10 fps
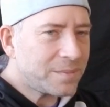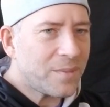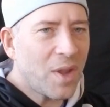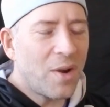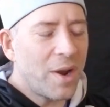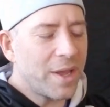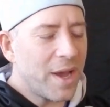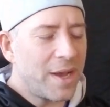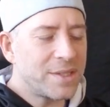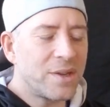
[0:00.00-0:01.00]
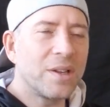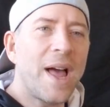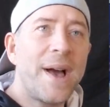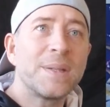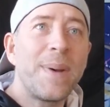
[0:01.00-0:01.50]
All right, guys, our
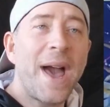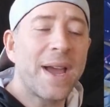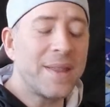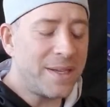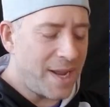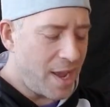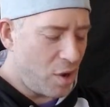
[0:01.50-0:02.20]
last pack of the day.